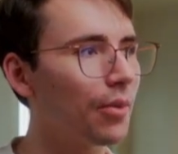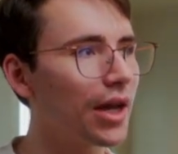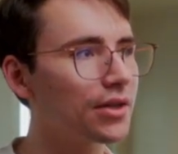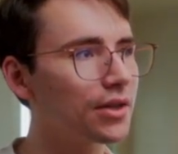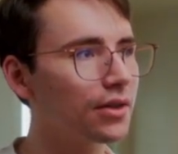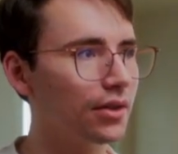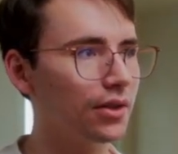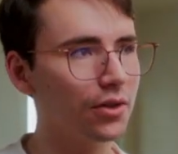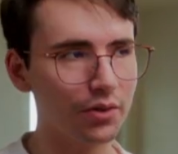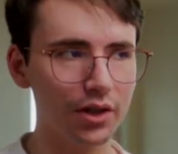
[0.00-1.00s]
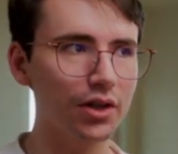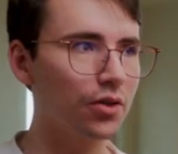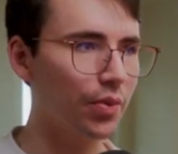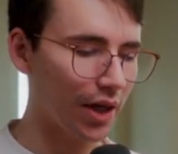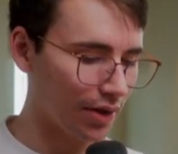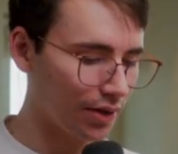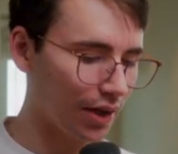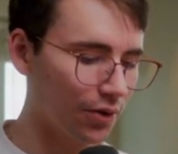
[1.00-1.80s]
imagine you were in a new page